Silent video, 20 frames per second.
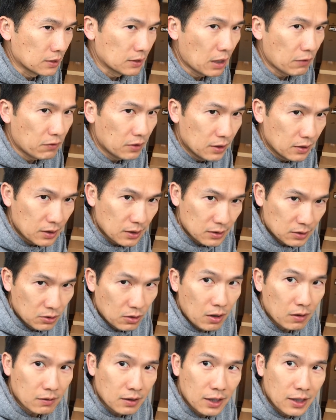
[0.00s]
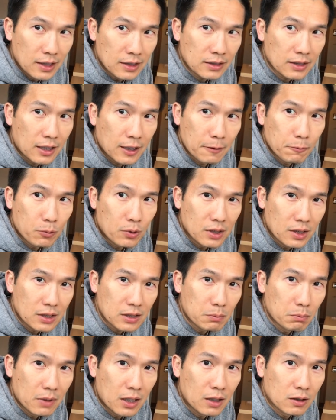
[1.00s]
Definitely does not taste like what it
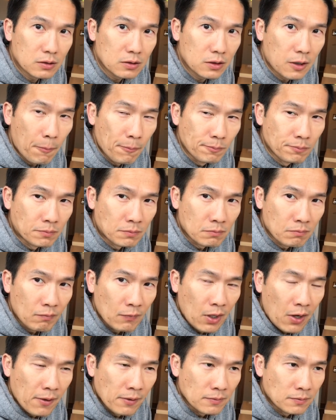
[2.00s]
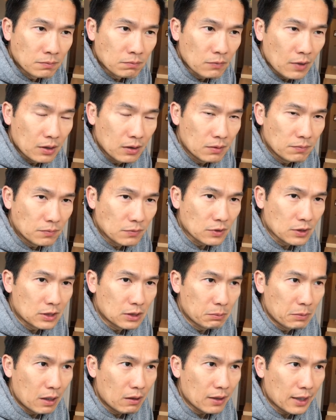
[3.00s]
smells. It
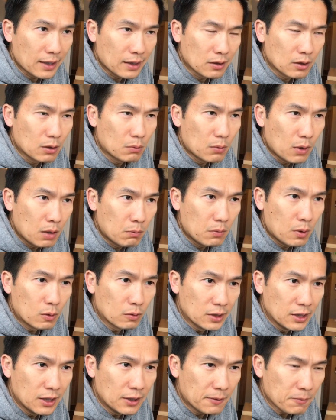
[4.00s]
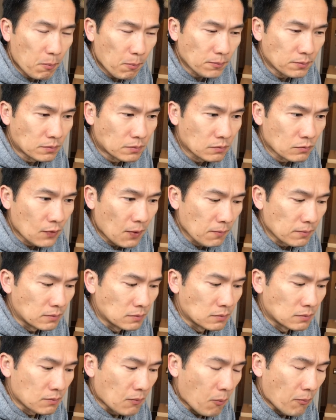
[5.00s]
smells like ammonia.
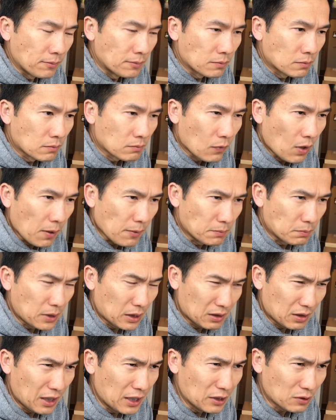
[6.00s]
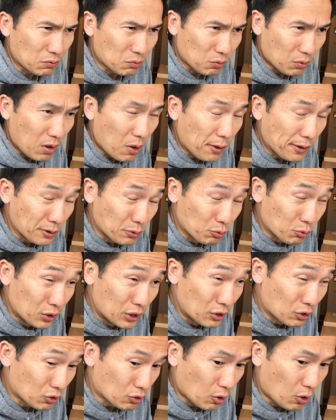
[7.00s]
But tastes
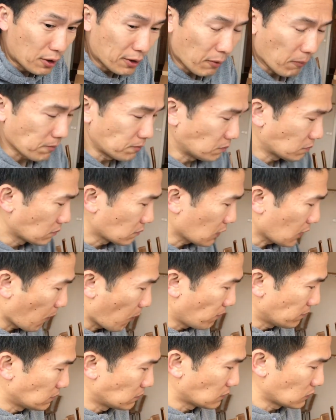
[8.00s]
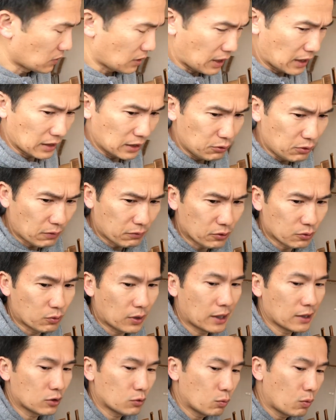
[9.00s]
really strong. I bet you have to
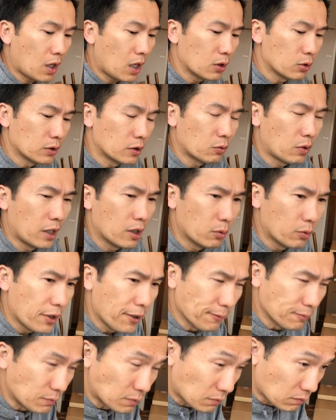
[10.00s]
right swallow it right away.